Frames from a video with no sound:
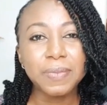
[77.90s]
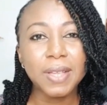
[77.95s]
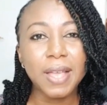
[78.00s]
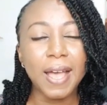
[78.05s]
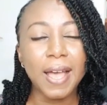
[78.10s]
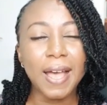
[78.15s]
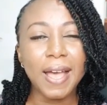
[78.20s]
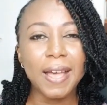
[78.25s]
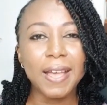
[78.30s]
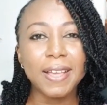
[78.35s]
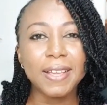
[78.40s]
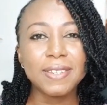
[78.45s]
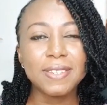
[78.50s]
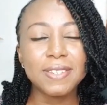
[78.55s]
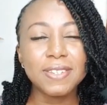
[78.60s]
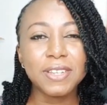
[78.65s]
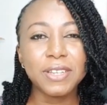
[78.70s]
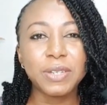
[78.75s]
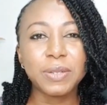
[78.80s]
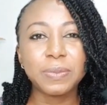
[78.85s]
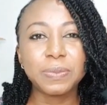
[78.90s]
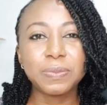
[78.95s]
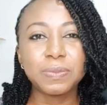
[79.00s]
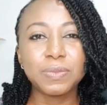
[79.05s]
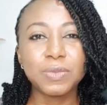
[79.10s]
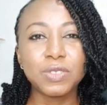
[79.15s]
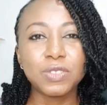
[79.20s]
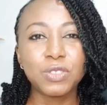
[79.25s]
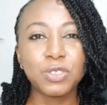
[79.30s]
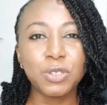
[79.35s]
And
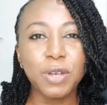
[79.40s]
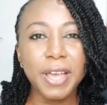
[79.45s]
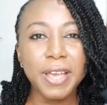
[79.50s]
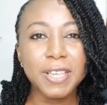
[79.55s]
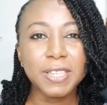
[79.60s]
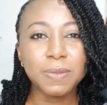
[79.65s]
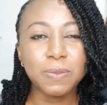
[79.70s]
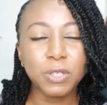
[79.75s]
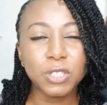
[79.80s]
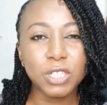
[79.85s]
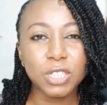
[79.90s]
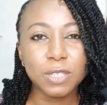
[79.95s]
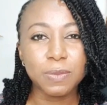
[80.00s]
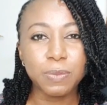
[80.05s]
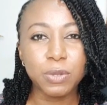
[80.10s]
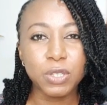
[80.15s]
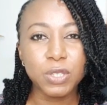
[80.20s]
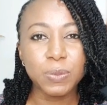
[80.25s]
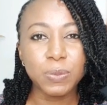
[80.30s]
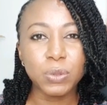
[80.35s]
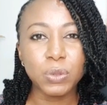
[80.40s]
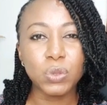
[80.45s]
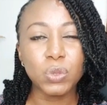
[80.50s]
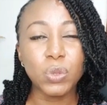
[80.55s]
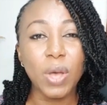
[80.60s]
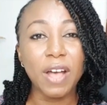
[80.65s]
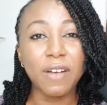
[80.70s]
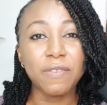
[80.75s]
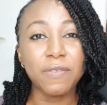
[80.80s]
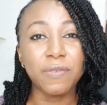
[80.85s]
try as much as possible to
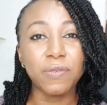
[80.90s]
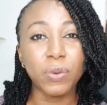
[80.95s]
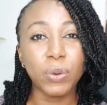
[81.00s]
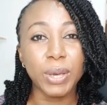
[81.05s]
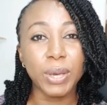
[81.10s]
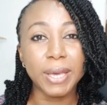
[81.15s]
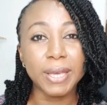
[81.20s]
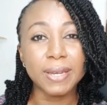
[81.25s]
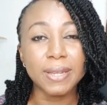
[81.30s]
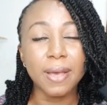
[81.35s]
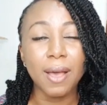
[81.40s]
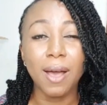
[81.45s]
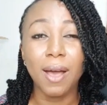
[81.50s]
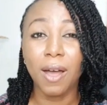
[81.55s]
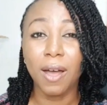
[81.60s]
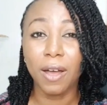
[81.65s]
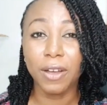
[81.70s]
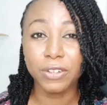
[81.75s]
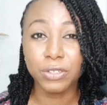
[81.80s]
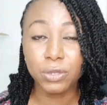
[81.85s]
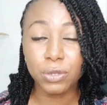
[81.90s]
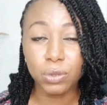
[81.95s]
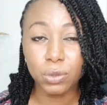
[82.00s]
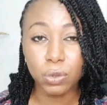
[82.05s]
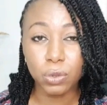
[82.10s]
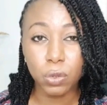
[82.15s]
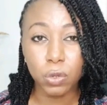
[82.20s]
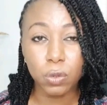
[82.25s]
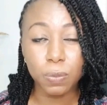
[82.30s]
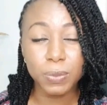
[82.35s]
avoid harsh
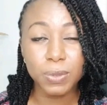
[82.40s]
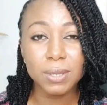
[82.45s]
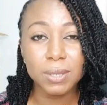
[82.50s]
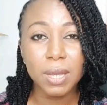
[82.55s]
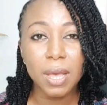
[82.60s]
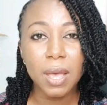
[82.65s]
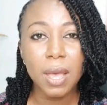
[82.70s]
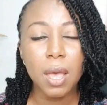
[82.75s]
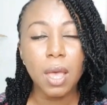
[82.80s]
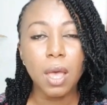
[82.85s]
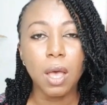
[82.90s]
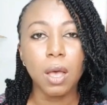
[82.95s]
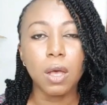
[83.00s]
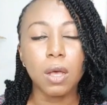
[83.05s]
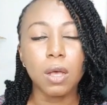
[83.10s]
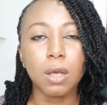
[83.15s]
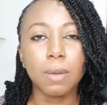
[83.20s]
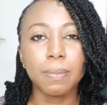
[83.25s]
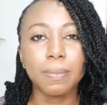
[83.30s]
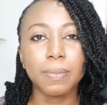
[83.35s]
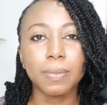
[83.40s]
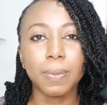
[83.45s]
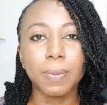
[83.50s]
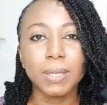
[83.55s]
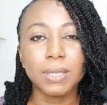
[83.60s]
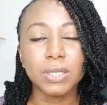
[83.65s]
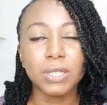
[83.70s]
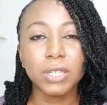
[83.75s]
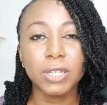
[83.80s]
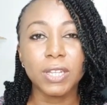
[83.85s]
soaps,
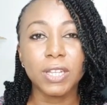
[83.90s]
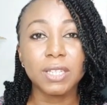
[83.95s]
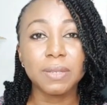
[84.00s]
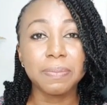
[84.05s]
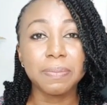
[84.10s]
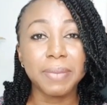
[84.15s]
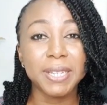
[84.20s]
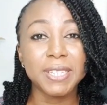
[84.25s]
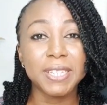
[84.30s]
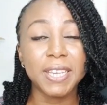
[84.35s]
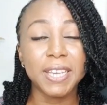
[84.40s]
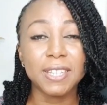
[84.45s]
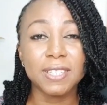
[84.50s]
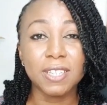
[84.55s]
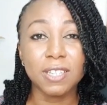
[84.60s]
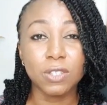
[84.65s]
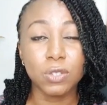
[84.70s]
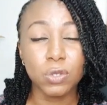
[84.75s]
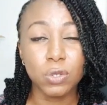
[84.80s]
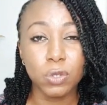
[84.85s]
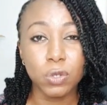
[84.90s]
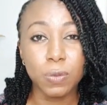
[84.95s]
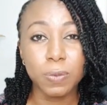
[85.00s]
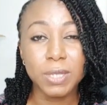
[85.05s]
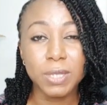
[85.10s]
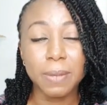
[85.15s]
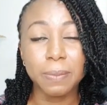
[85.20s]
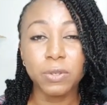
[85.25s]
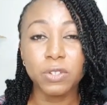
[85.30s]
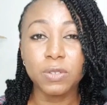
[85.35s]
particularly medicated soaps.
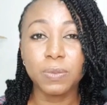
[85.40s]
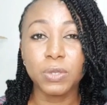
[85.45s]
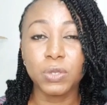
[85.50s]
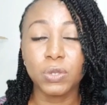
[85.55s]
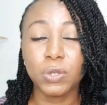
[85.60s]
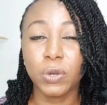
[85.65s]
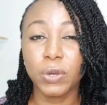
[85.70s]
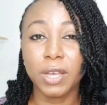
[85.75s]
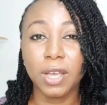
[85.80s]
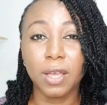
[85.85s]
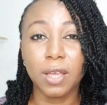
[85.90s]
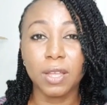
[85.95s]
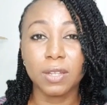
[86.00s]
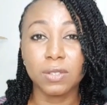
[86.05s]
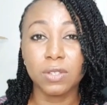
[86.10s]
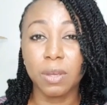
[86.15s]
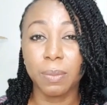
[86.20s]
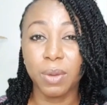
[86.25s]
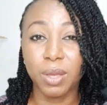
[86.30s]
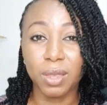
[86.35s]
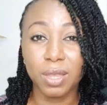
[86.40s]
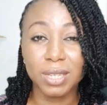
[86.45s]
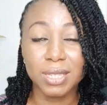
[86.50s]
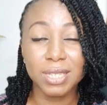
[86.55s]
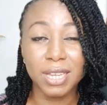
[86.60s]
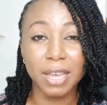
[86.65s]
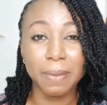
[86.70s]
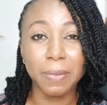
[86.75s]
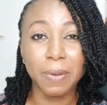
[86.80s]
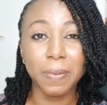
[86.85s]
I'm going to be talking at some other
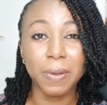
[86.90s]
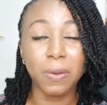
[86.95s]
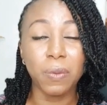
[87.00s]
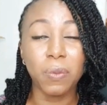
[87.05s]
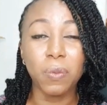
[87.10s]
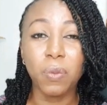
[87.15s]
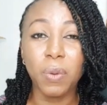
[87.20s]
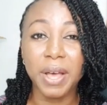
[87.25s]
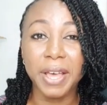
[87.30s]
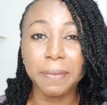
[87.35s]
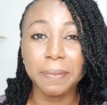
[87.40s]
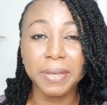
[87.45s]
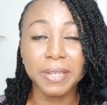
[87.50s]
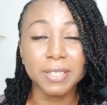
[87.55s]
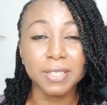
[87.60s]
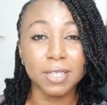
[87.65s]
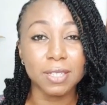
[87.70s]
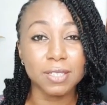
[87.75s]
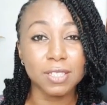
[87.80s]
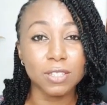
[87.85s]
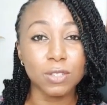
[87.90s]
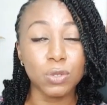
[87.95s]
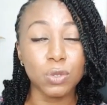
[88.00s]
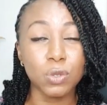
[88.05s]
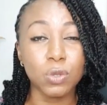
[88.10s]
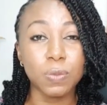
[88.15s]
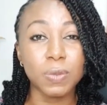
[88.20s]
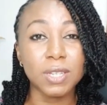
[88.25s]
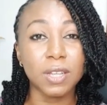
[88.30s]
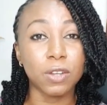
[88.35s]
time about why medicated
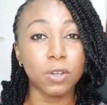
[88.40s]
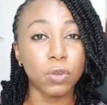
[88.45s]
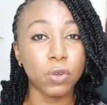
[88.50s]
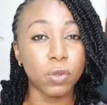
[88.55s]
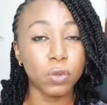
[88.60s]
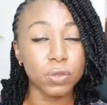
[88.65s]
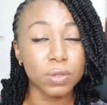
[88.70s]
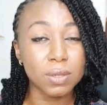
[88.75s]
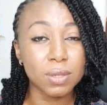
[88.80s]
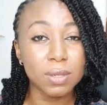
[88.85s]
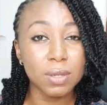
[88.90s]
soaps are not